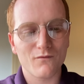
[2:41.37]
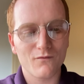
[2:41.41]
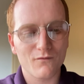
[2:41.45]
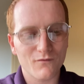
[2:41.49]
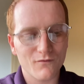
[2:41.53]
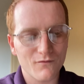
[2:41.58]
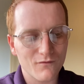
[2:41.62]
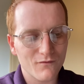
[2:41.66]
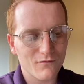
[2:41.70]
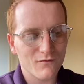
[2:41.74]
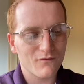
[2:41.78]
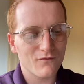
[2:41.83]

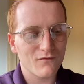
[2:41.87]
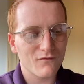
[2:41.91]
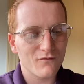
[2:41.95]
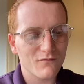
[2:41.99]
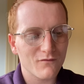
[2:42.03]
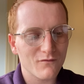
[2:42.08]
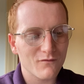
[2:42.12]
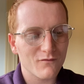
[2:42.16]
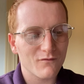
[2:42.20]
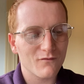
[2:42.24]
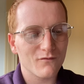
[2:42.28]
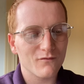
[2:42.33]

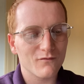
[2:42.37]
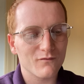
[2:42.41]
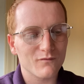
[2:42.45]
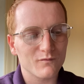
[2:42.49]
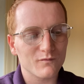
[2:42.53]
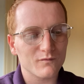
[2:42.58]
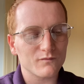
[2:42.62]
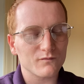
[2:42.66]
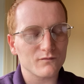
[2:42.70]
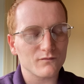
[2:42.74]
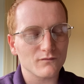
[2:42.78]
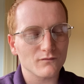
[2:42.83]

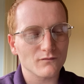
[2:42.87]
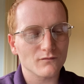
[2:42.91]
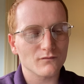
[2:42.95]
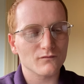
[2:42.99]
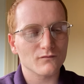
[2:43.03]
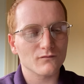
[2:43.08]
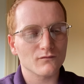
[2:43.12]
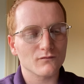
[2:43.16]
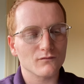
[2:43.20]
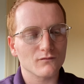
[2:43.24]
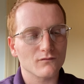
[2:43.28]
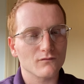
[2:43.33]

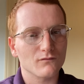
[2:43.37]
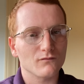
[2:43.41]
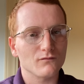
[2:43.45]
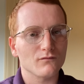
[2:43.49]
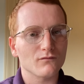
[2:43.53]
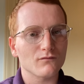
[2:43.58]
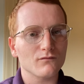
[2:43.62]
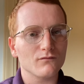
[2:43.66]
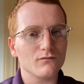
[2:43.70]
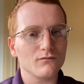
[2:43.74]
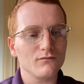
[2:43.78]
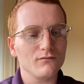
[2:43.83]

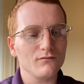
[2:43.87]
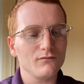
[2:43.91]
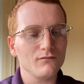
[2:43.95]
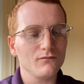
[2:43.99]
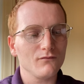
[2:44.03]
Nothing is said.